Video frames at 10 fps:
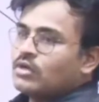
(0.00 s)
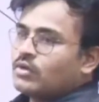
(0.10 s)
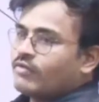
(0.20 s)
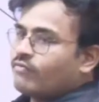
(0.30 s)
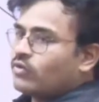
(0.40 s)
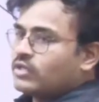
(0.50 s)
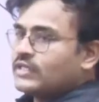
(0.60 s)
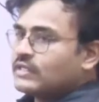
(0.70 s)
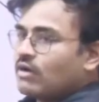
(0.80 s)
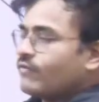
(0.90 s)
Okay, four
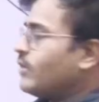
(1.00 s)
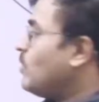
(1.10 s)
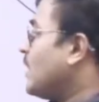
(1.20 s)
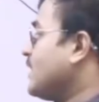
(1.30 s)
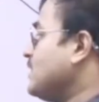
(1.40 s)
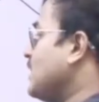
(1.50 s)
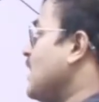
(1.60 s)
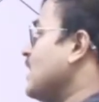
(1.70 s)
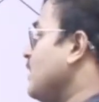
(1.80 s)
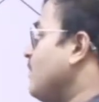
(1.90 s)
things of Hindu architecture
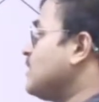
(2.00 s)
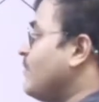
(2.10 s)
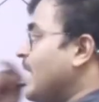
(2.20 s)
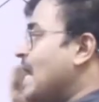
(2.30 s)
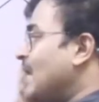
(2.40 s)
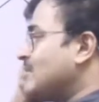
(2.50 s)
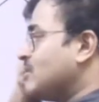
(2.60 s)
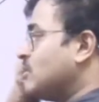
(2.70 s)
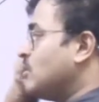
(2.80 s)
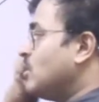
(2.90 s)
are replaced by arch.